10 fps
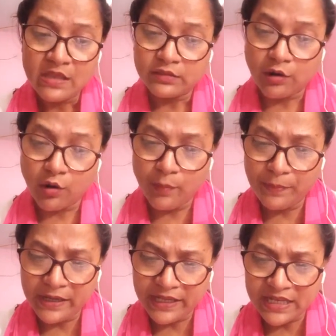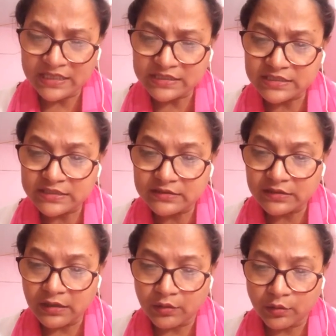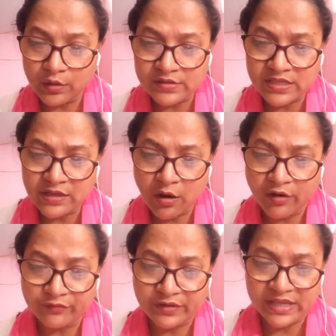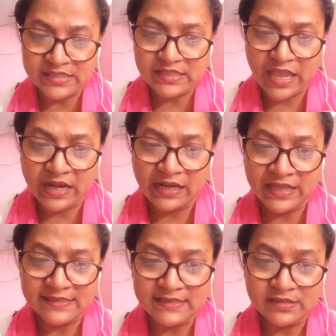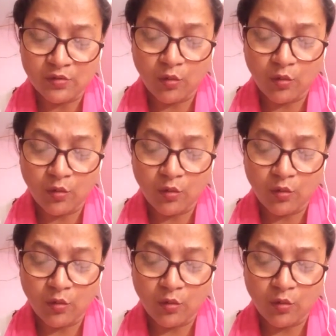The opening and closing of desks and lessons